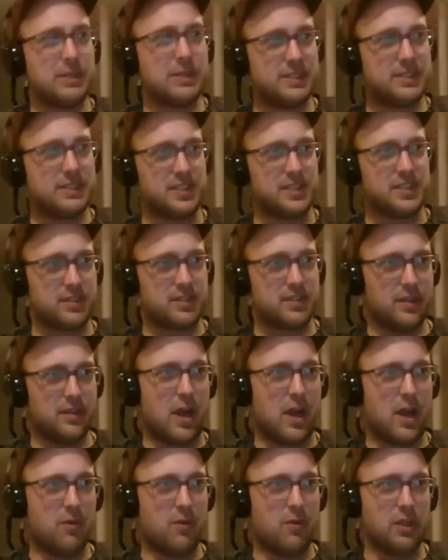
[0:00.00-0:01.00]
is this
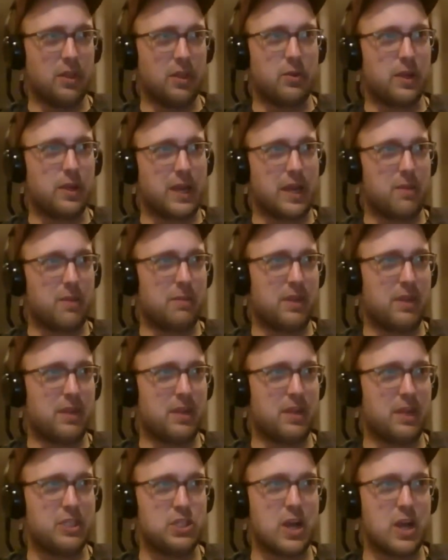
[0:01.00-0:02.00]
really quick? I didn't
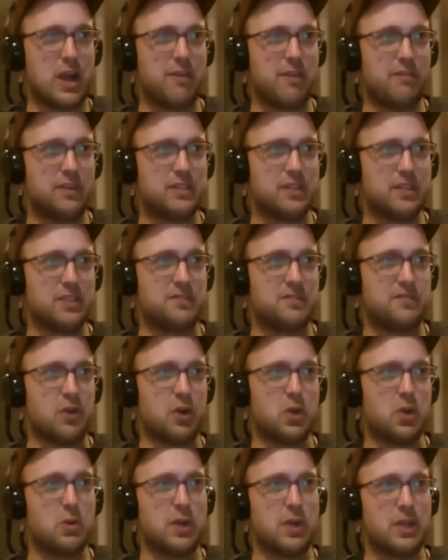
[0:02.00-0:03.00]
mean to cut you off. Is this
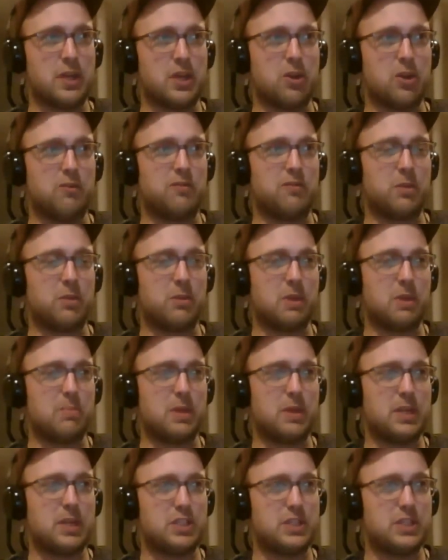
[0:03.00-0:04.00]
photo on the
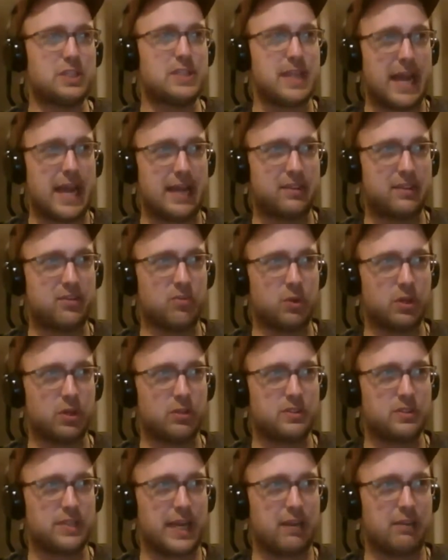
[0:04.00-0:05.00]
GoFundMe page? Is that the
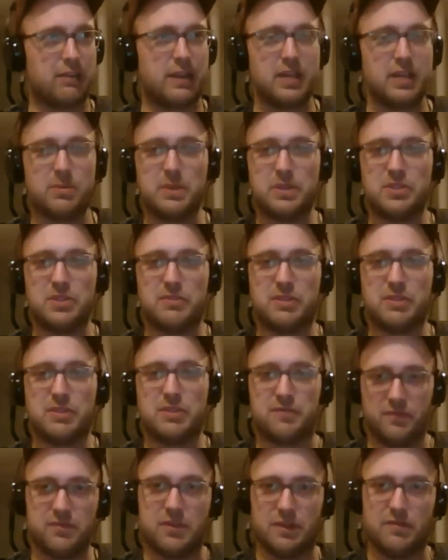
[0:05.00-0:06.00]
real satellite image of the
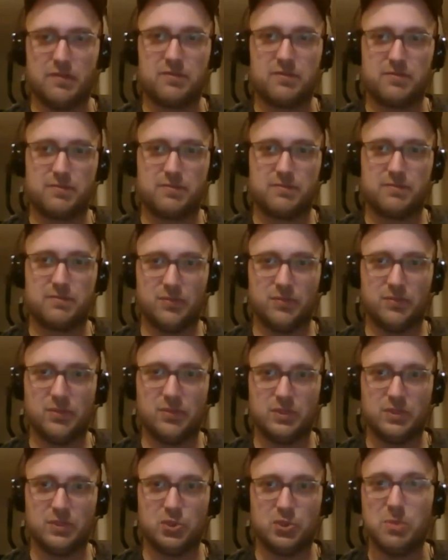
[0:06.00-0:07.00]

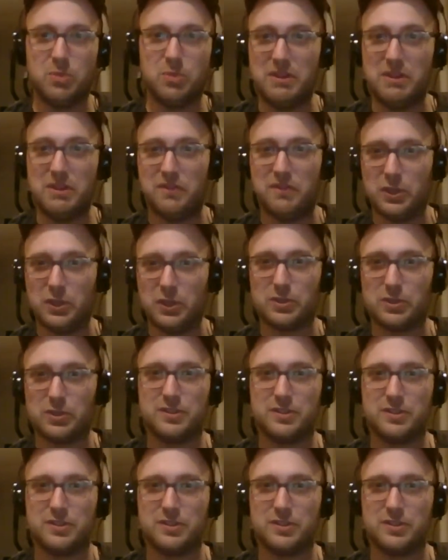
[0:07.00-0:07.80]
soon-to-be field?